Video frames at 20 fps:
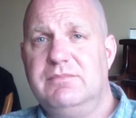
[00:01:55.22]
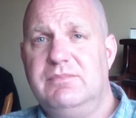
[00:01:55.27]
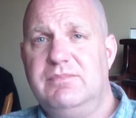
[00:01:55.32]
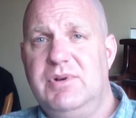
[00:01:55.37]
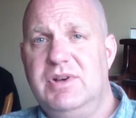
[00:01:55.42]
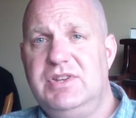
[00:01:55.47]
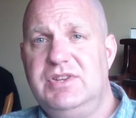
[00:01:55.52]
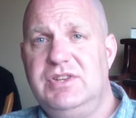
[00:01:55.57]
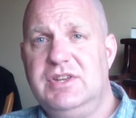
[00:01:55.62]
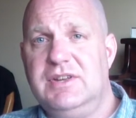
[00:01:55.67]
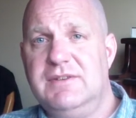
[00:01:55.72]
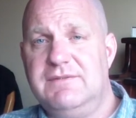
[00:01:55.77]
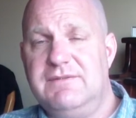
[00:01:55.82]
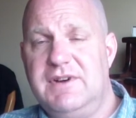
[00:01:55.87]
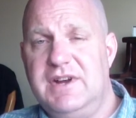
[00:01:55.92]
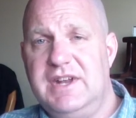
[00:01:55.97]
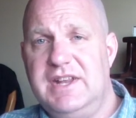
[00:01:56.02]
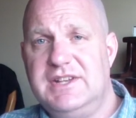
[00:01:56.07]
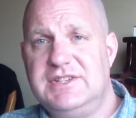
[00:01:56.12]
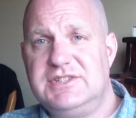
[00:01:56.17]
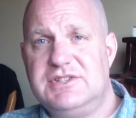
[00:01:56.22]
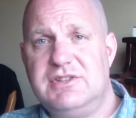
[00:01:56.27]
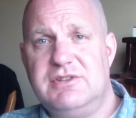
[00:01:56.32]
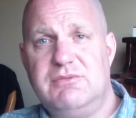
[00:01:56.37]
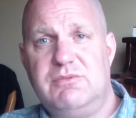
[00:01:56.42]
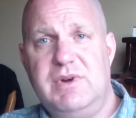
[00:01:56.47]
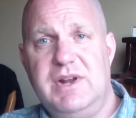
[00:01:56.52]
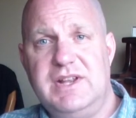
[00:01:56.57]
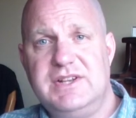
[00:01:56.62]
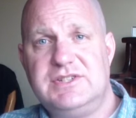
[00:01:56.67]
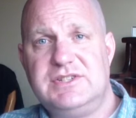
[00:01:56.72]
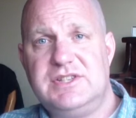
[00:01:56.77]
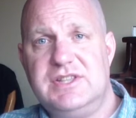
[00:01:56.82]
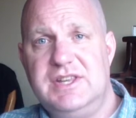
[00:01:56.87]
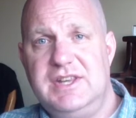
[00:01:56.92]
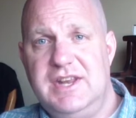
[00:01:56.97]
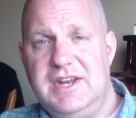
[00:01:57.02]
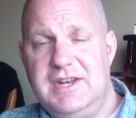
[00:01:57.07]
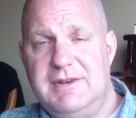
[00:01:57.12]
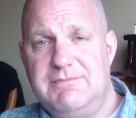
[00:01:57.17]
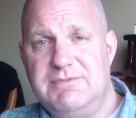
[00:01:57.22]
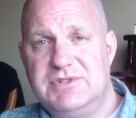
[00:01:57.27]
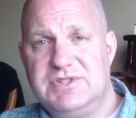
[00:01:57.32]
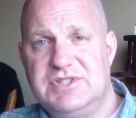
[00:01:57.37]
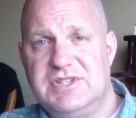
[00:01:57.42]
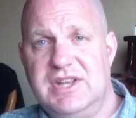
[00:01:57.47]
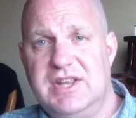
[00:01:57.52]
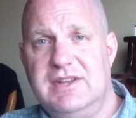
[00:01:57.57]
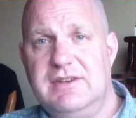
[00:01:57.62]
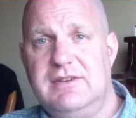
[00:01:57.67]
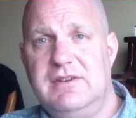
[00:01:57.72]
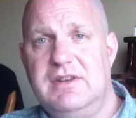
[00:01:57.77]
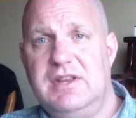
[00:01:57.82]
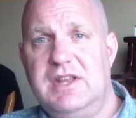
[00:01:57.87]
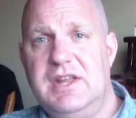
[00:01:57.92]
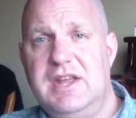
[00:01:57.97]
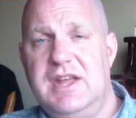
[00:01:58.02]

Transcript: But you can finance the rest, the 80%,